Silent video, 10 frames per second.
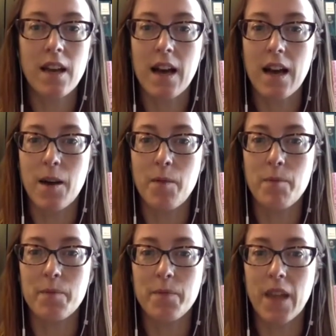And
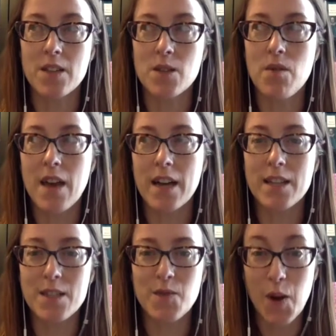so that
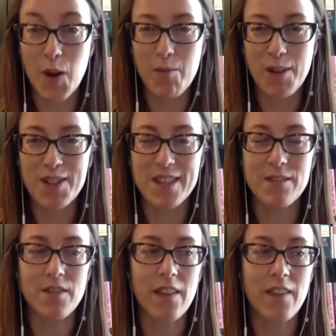is very
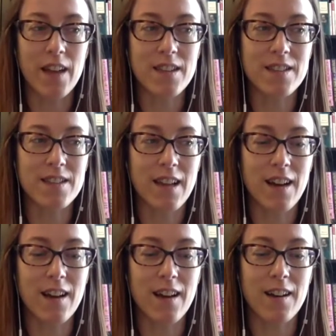immersive, and that's
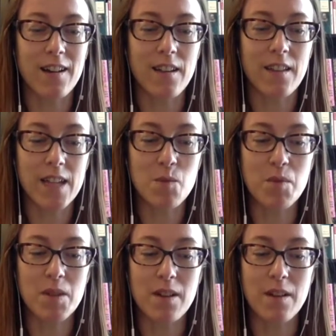
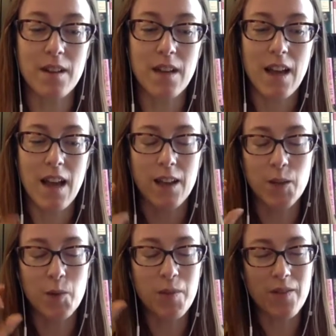been a
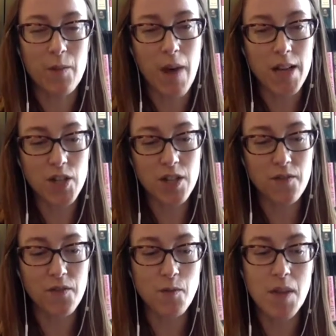little bit of a mind
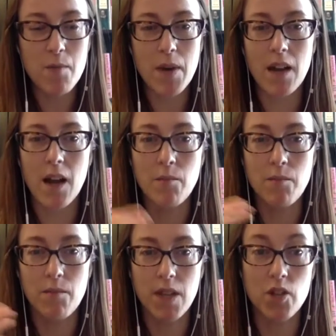shift for me, but
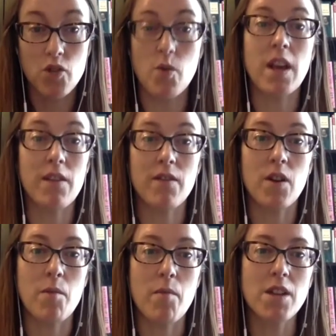I'm enjoying it
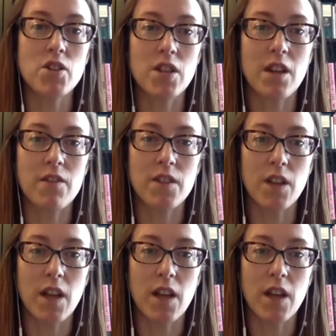very much, and I feel
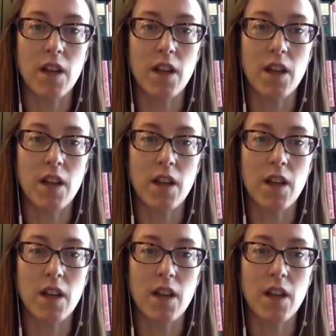like I'm